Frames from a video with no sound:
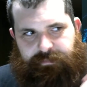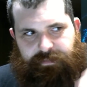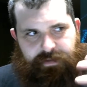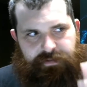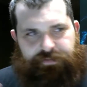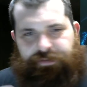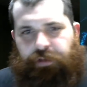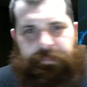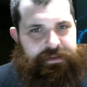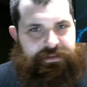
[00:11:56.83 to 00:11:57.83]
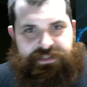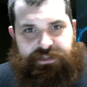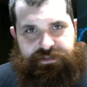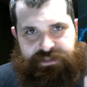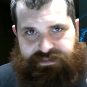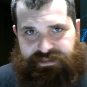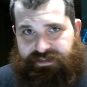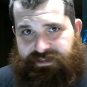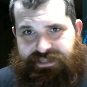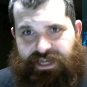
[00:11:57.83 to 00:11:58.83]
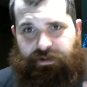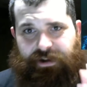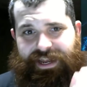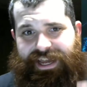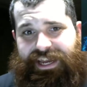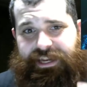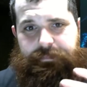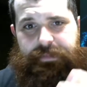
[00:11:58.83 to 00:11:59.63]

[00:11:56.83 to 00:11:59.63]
developing their skills and ascending this tower. It had to be